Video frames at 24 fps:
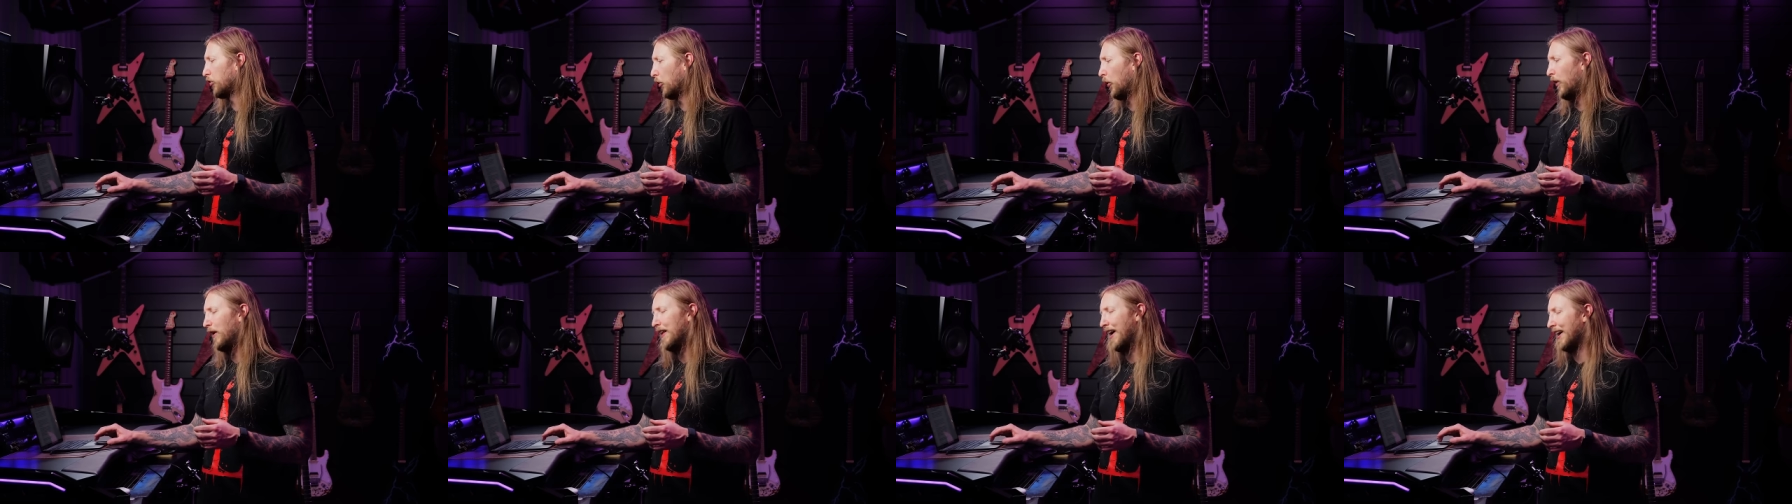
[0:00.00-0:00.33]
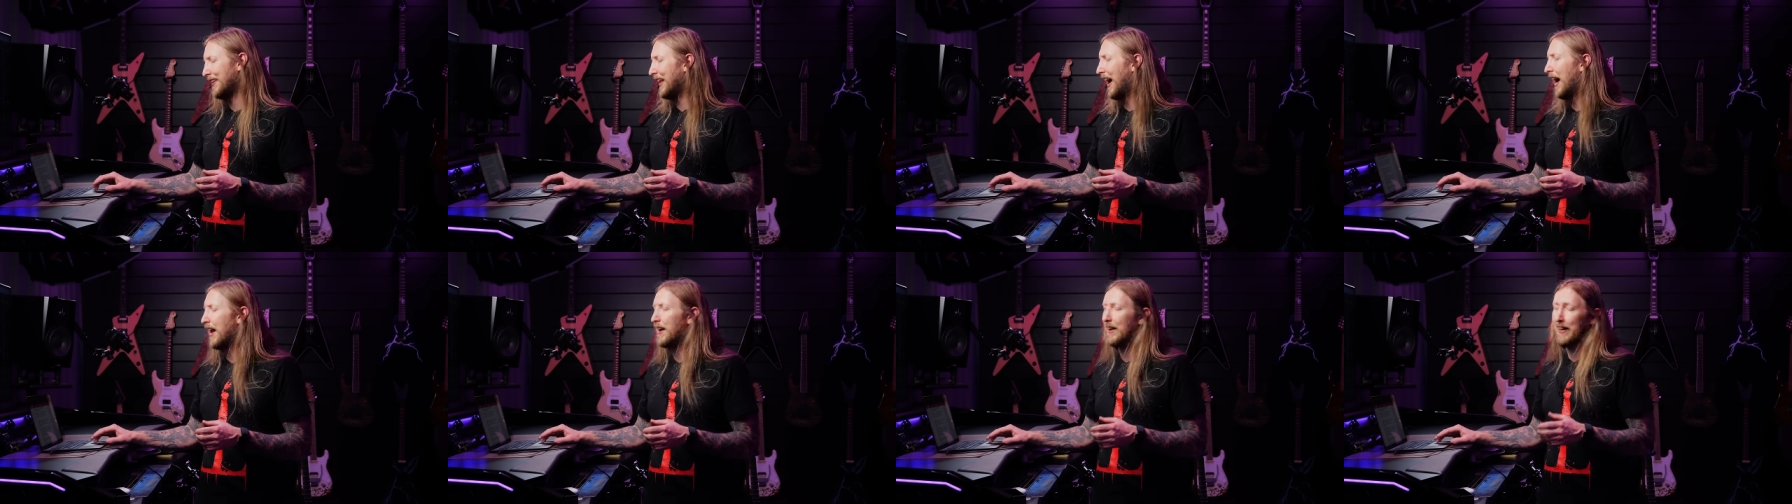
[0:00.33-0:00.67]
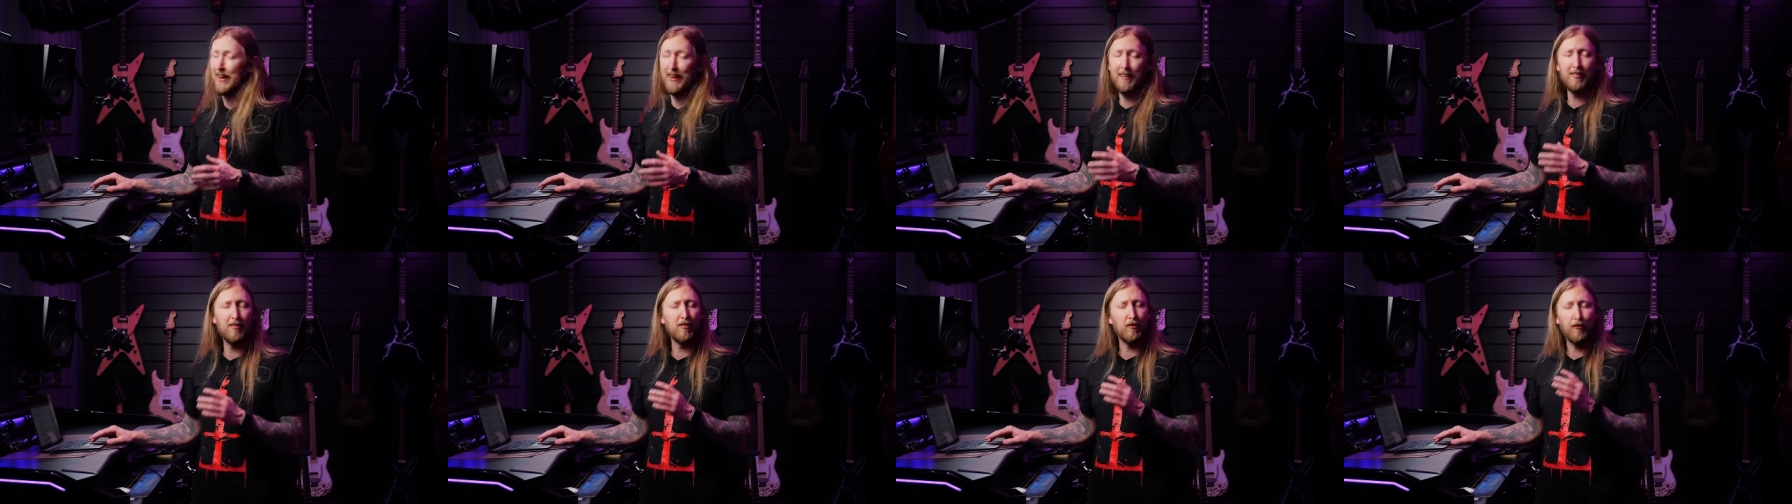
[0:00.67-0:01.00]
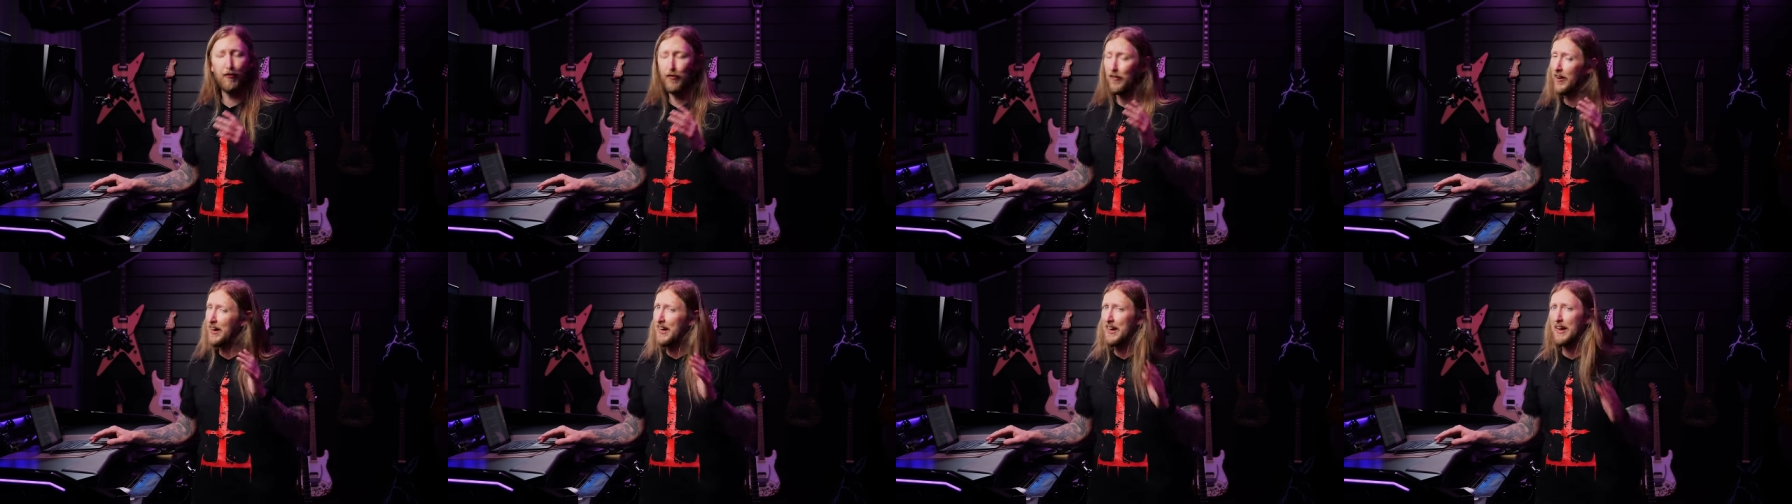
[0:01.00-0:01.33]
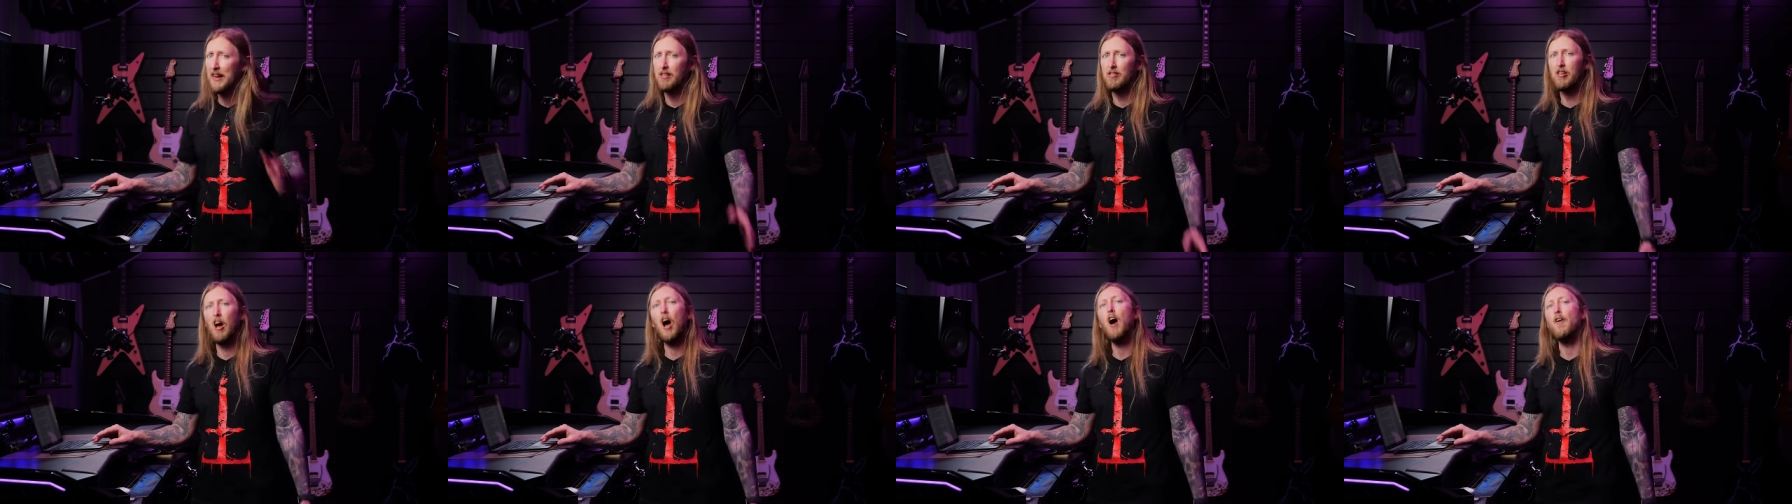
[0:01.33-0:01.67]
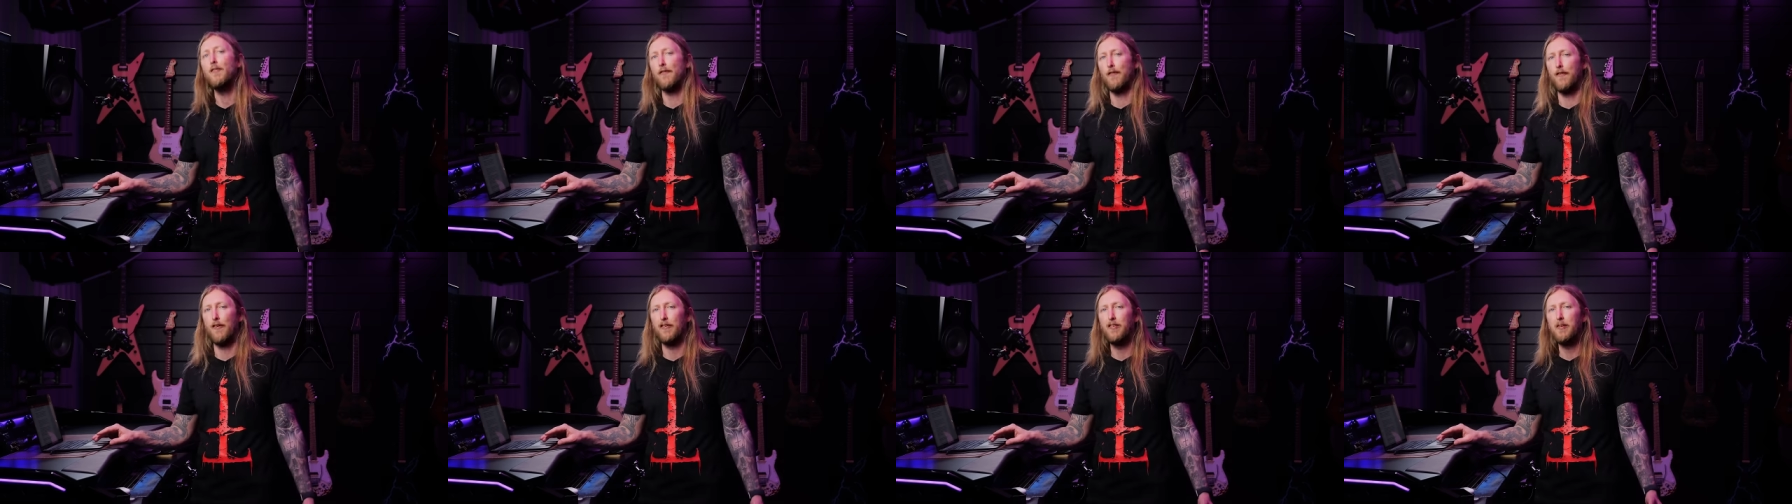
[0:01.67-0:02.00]
tour like that, it's freaking
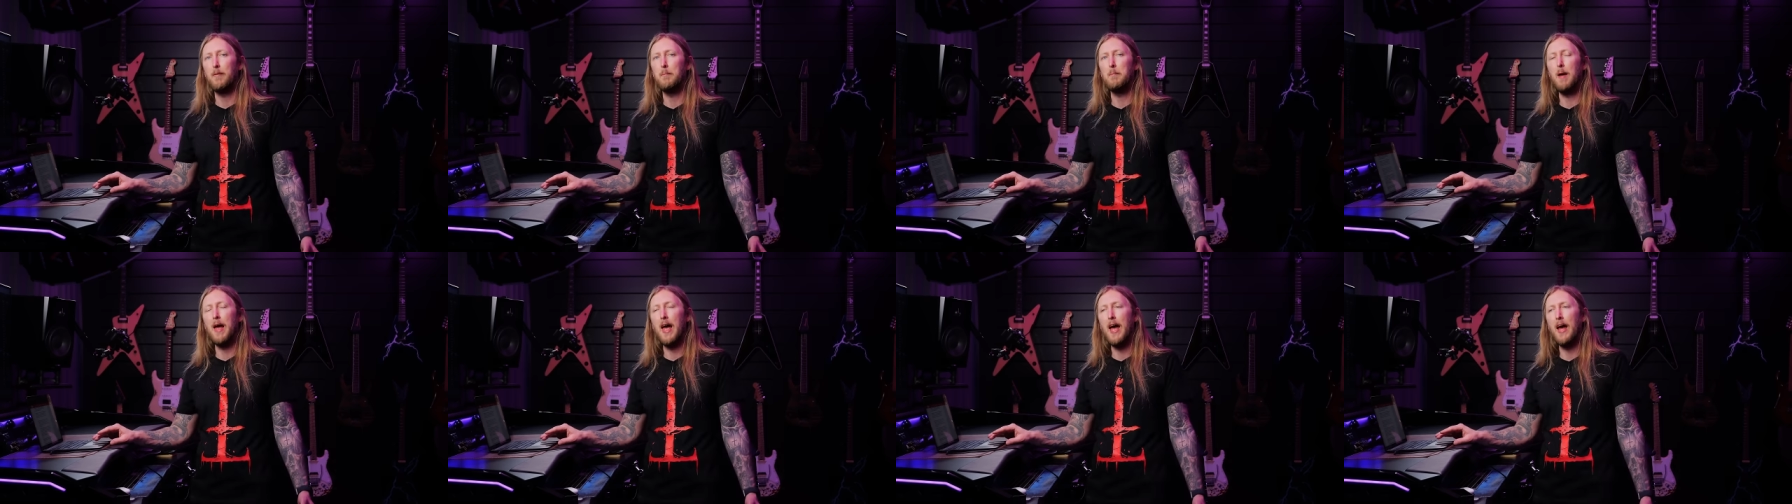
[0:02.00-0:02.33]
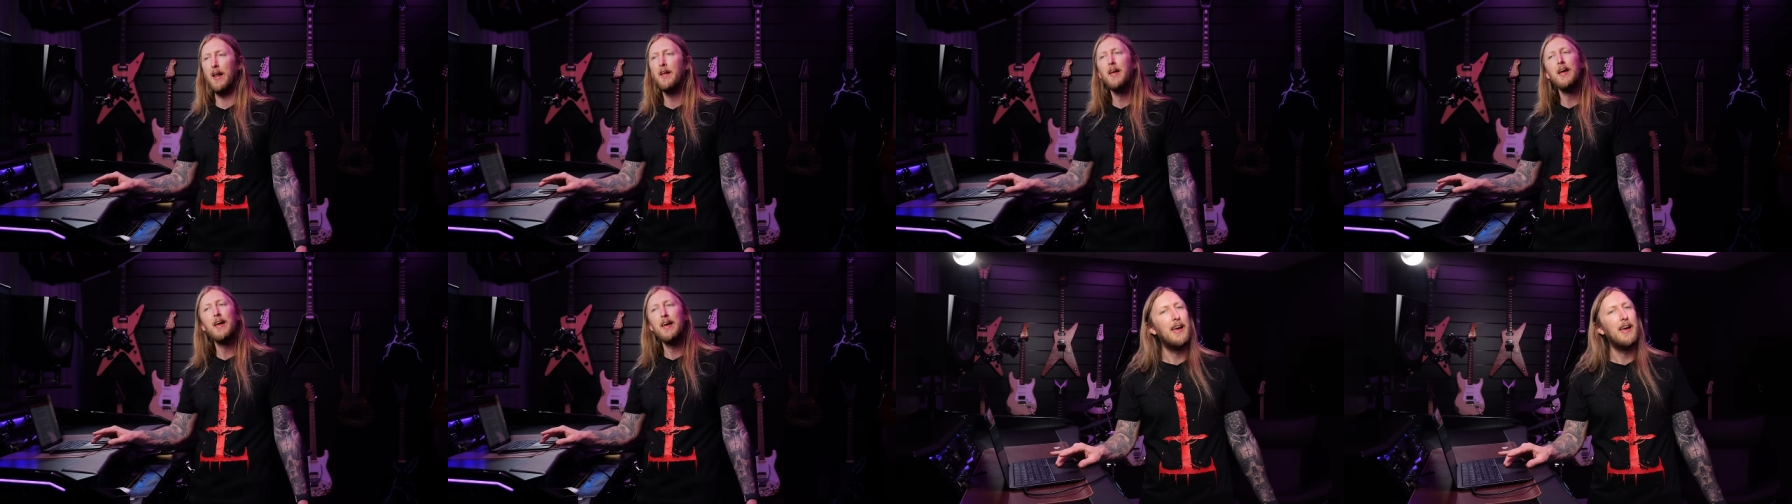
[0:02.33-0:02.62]
tough, man,